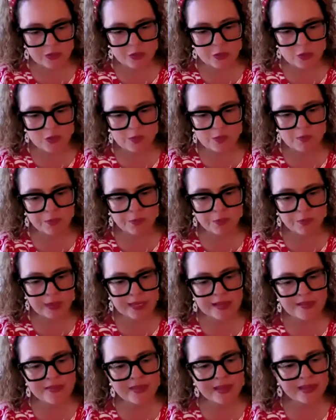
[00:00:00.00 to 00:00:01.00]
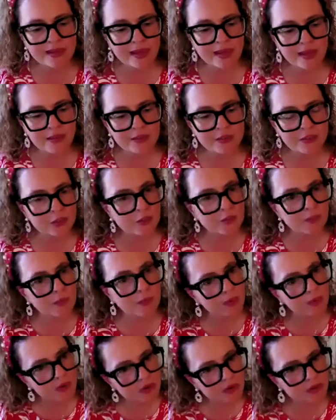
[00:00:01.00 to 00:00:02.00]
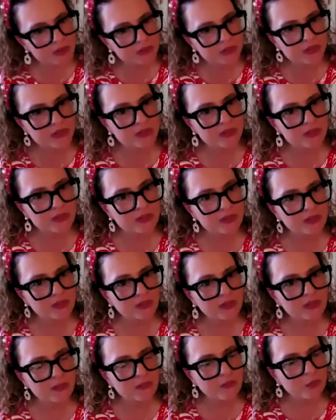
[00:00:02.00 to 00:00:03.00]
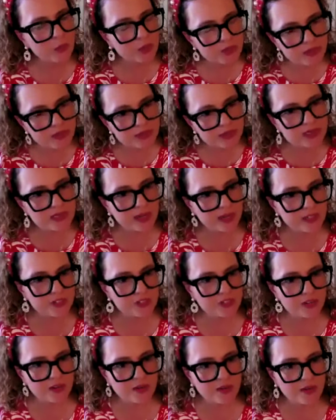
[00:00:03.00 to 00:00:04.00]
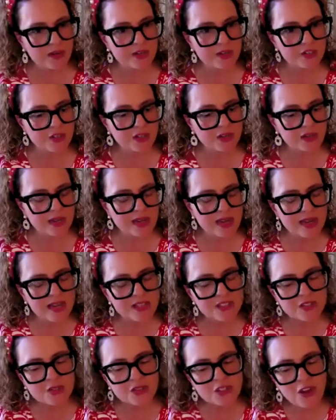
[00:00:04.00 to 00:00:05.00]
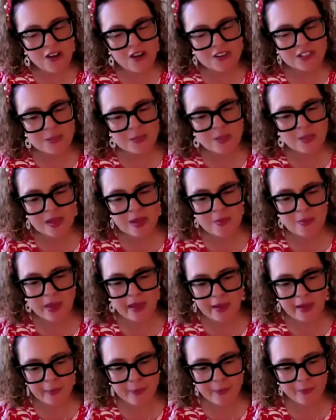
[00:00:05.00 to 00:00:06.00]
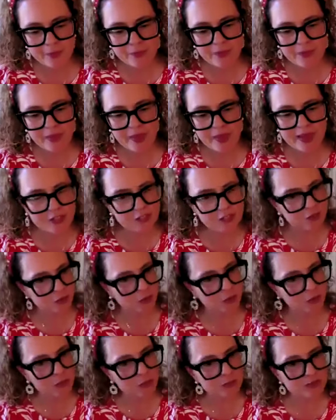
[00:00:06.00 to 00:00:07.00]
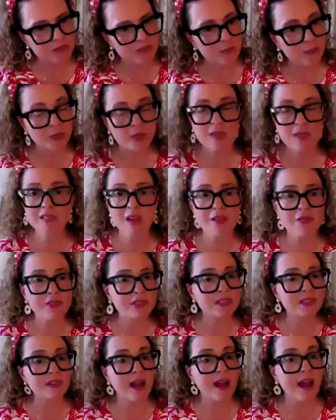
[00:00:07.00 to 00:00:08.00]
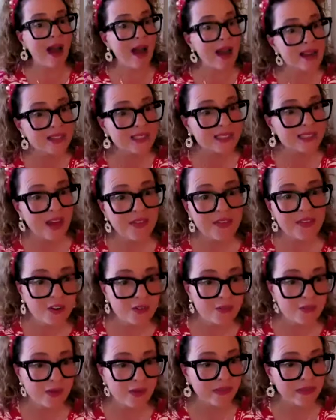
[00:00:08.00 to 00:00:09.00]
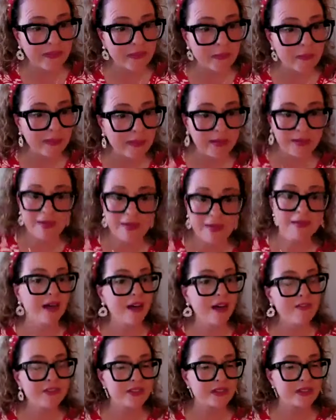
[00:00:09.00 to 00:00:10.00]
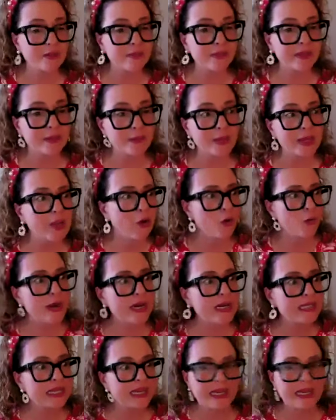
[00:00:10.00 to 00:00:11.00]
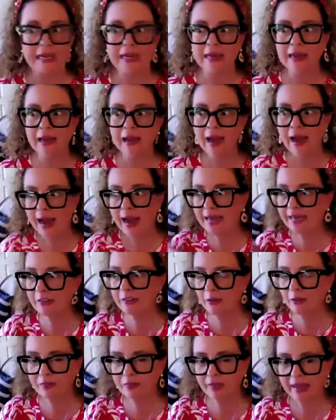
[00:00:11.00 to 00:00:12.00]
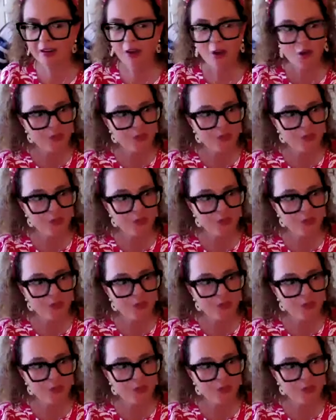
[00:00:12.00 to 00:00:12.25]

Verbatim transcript: You were bringing that out in your books for this next generation. So talk to me about age groups because obviously I sat there and read them and I loved them and I'm like, oh, second, I know that.